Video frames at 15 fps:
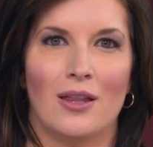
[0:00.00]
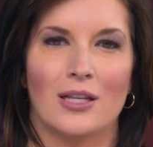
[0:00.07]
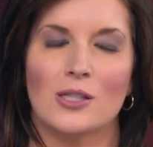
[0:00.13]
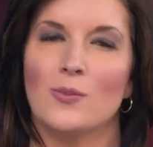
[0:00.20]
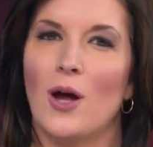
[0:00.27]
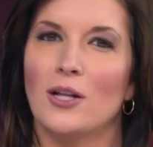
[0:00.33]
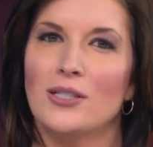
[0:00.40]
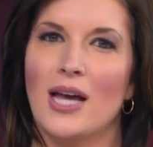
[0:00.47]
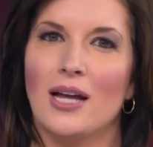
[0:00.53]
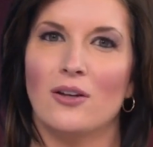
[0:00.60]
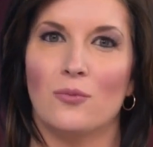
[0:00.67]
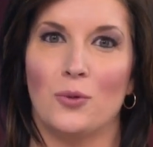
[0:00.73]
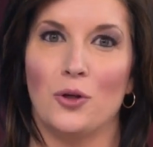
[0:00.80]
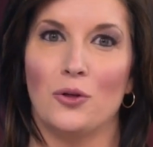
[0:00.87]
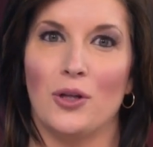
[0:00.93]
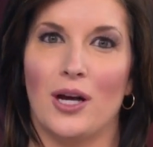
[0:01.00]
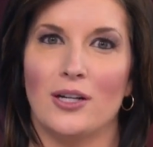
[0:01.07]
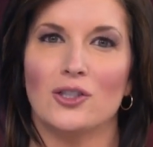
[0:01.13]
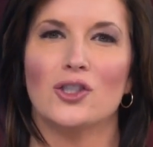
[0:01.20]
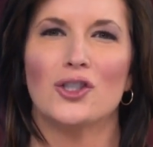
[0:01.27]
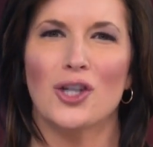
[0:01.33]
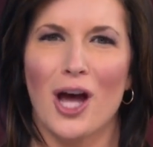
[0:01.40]
The small town of Beulah
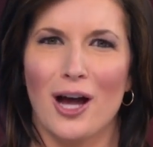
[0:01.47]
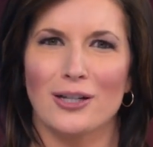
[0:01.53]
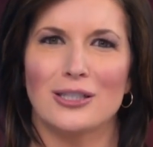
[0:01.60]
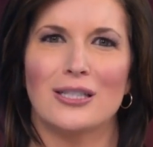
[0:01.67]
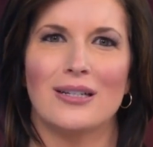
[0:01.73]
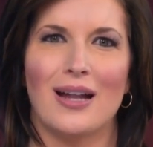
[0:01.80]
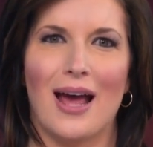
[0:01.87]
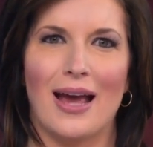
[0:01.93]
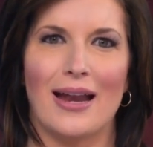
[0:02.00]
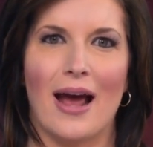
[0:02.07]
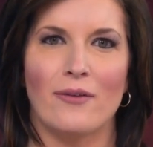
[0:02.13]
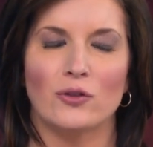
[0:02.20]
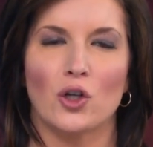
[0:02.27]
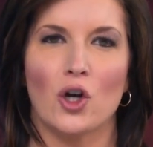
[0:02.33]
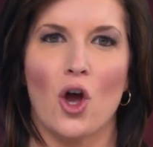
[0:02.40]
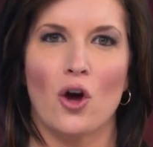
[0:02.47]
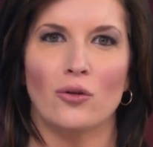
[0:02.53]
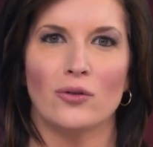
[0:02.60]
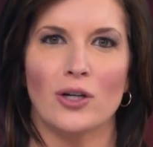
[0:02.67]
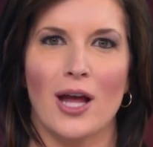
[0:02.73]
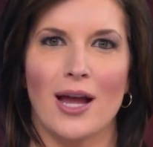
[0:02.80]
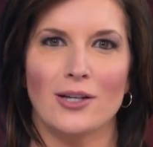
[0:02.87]
shocked tonight after an
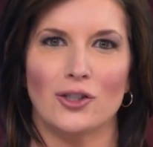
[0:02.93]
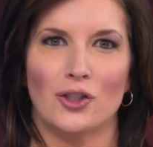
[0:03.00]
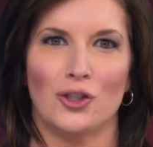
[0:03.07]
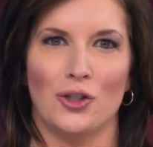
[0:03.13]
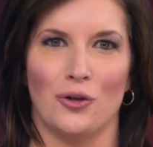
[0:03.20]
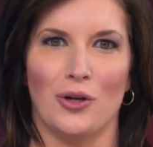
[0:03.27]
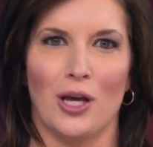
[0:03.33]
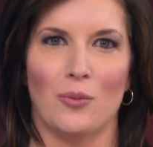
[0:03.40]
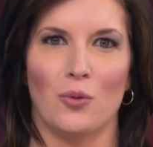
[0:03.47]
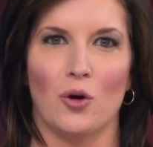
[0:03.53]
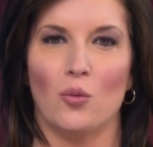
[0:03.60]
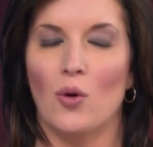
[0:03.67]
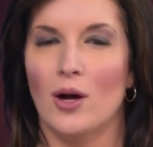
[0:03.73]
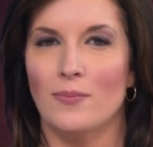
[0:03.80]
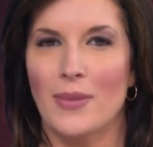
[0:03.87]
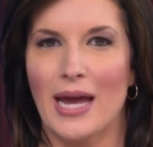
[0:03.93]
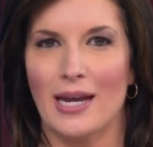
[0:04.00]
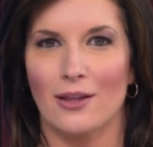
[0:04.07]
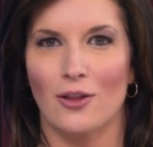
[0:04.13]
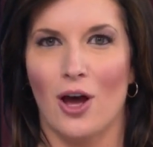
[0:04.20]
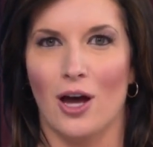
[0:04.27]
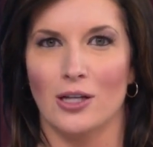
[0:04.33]
overnight shooting put one man
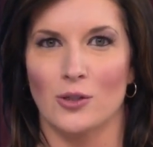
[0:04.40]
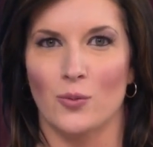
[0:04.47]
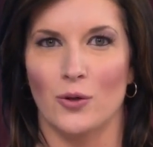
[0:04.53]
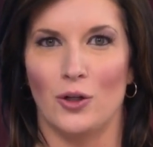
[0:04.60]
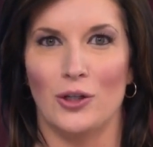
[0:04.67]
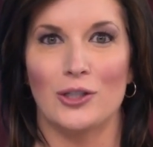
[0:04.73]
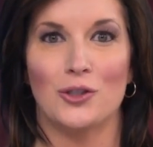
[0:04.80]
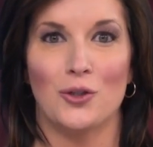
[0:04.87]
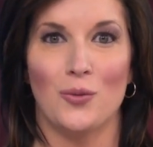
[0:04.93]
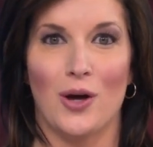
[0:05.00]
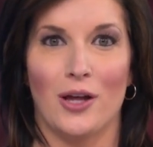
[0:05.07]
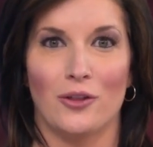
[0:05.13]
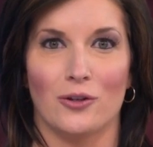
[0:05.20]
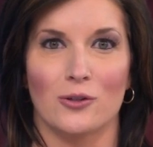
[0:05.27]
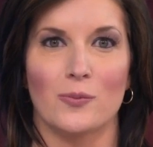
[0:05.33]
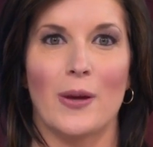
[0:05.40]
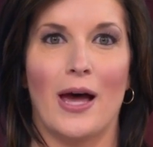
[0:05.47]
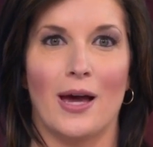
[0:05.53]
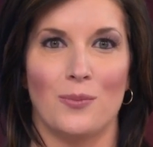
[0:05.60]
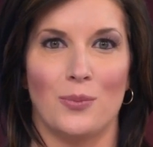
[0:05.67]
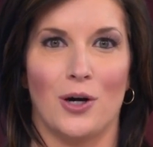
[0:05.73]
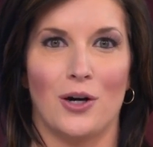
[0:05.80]
in the hospital and two others behind